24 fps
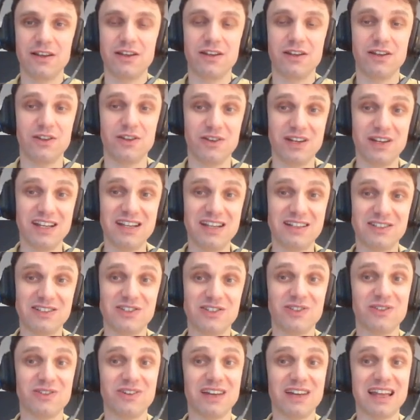you need
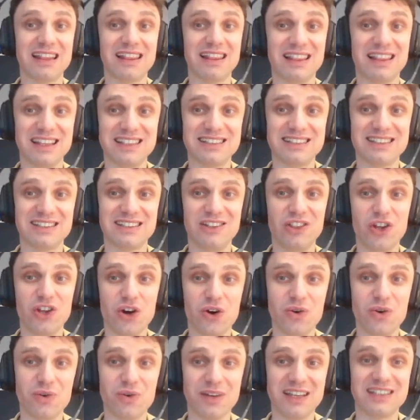to at least
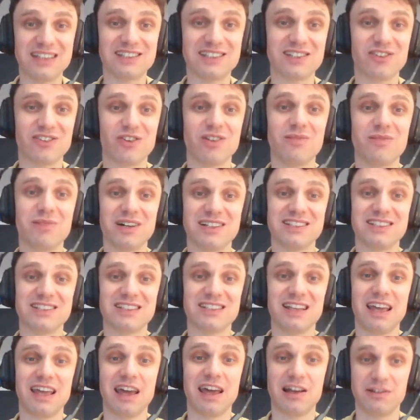know its Cronbach's
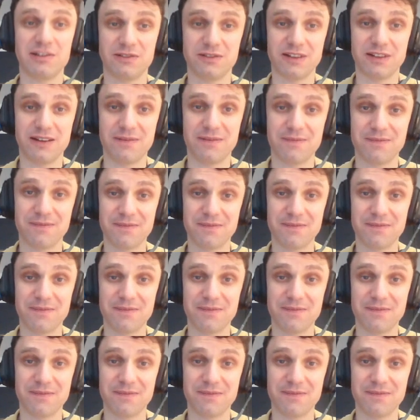alpha.